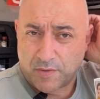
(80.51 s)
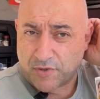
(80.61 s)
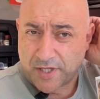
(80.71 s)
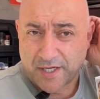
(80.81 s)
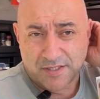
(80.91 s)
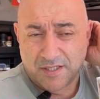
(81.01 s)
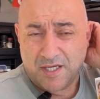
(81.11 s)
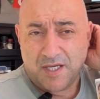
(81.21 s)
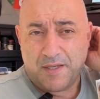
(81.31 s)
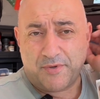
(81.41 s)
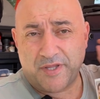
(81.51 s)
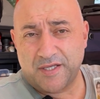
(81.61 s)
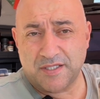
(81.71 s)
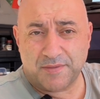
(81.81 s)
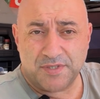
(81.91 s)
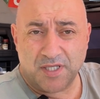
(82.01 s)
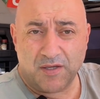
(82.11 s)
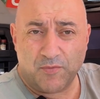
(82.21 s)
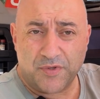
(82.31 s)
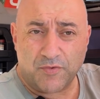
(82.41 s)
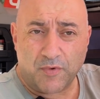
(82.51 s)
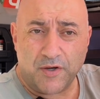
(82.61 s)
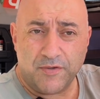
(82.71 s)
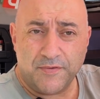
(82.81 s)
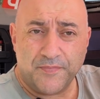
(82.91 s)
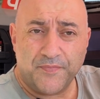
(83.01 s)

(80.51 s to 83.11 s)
products, but I ended up sticking with the Rode.